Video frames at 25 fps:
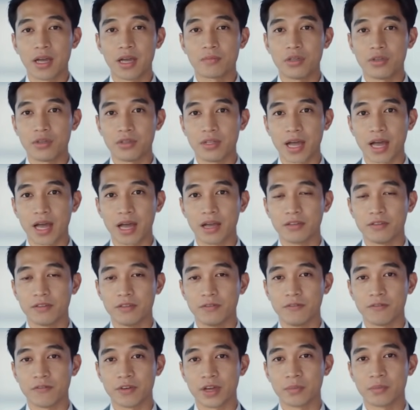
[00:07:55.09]
you now have the
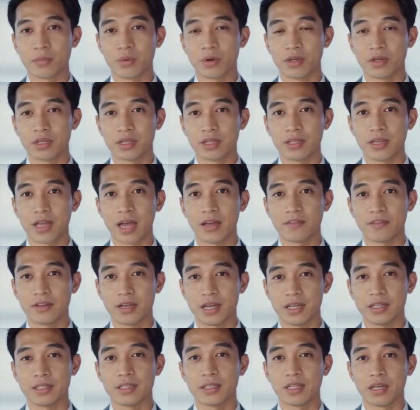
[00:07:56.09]
framework to
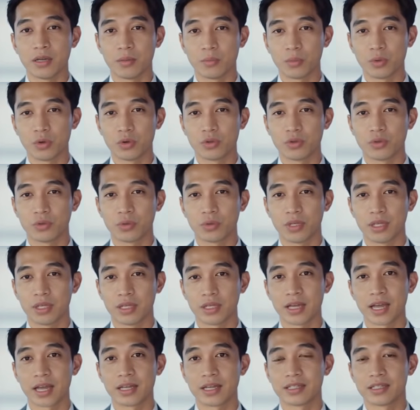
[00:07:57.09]
navigate Singapore's REIT
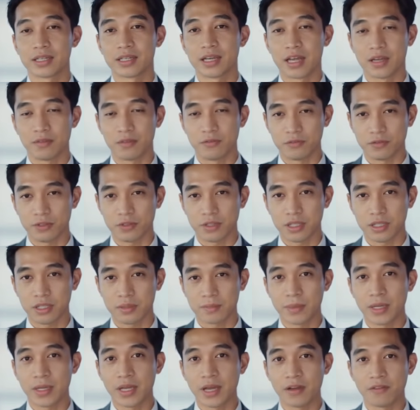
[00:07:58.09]
landscape for
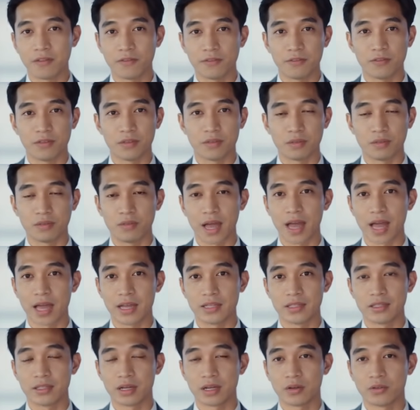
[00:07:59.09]
CPF,
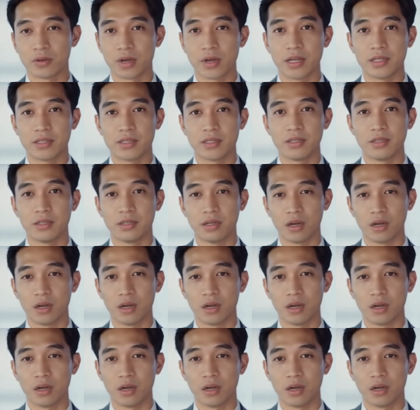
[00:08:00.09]
SRS,